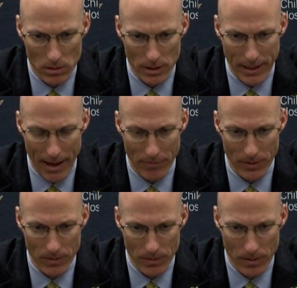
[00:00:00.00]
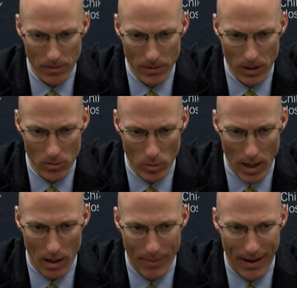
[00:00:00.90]
Kevin and
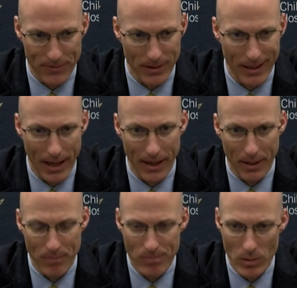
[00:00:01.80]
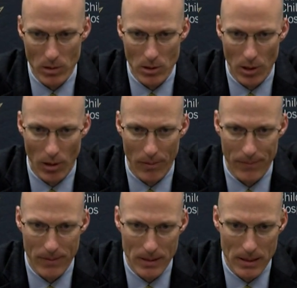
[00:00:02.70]
Rob after the game, you know,
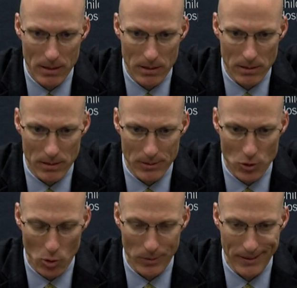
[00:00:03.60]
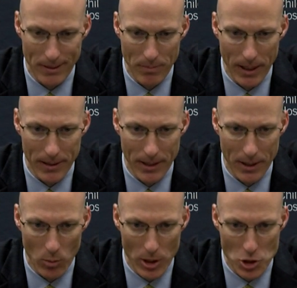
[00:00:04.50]
and certainly didn't mean it in
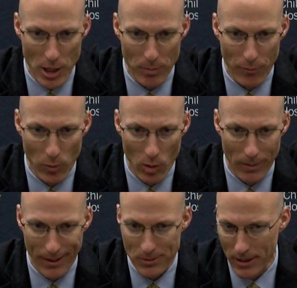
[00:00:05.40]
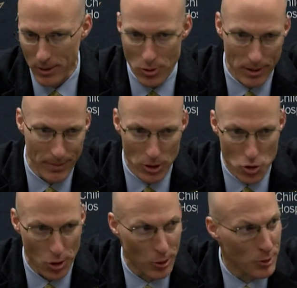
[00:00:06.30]
any way, shape, or form, like trying to be a
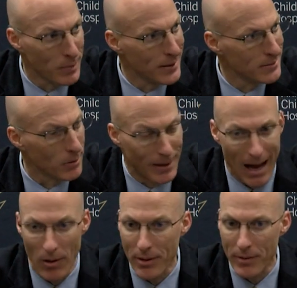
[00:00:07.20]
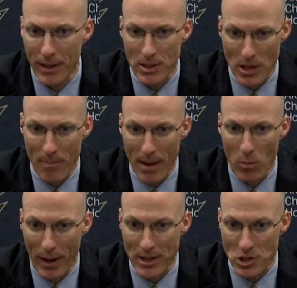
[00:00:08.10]
jerk. But the reality of it is I meant
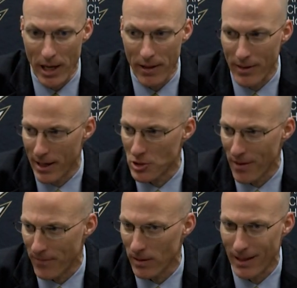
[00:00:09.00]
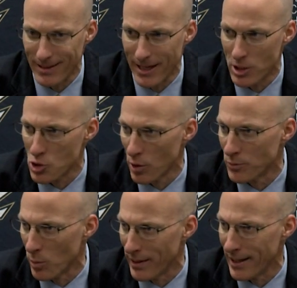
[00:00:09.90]
what I said, and that is I felt like they
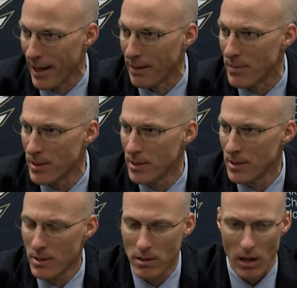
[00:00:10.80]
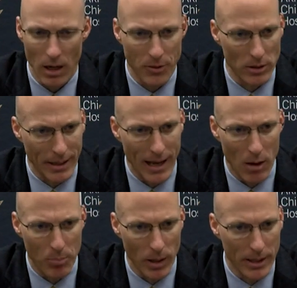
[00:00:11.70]
deserved to win the game. I thought they
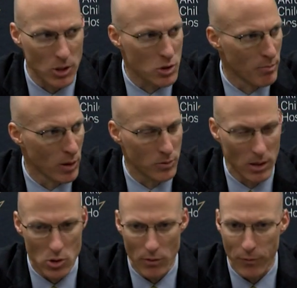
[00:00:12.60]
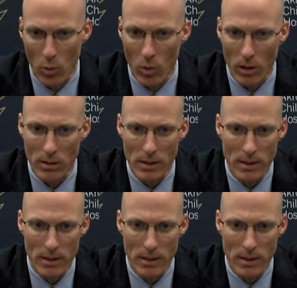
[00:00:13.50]
outplayed us at both ends of the floor.